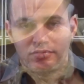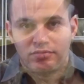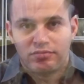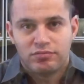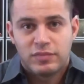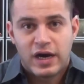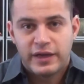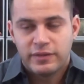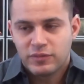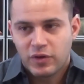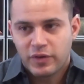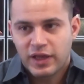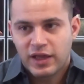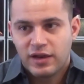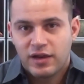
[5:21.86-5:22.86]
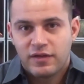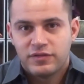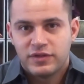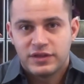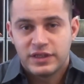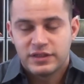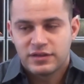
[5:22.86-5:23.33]
mind blowing. I
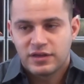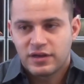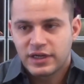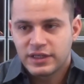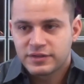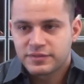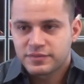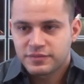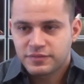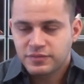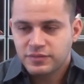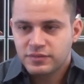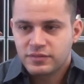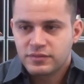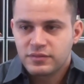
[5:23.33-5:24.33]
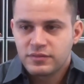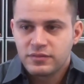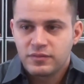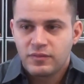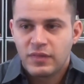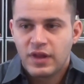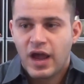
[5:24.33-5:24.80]
love the detail on it.
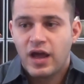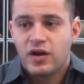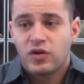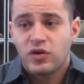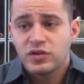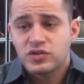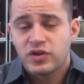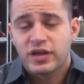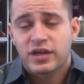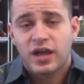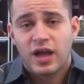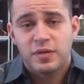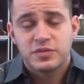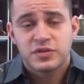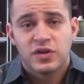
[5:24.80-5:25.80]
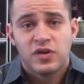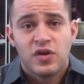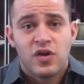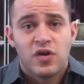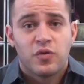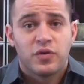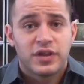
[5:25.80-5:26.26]
And also it comes
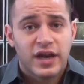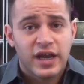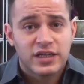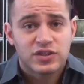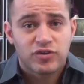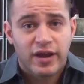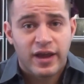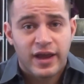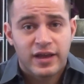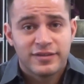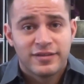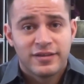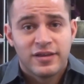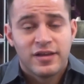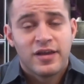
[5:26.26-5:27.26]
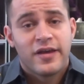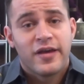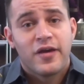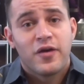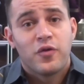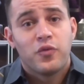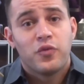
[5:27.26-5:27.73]
with an extra head
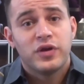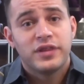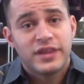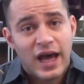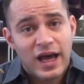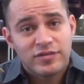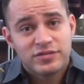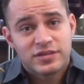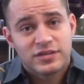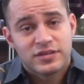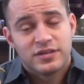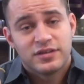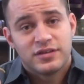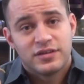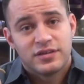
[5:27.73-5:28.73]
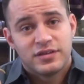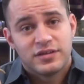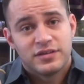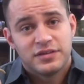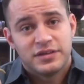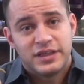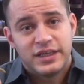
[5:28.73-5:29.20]
without
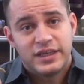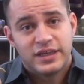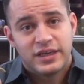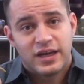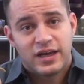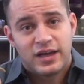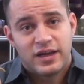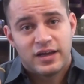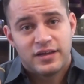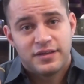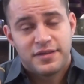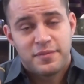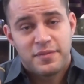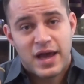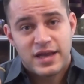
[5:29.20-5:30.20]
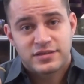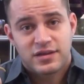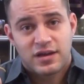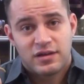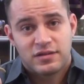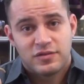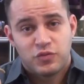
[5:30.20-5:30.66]
the
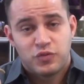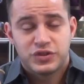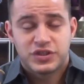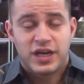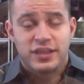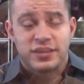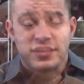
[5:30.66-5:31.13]
mask on, which I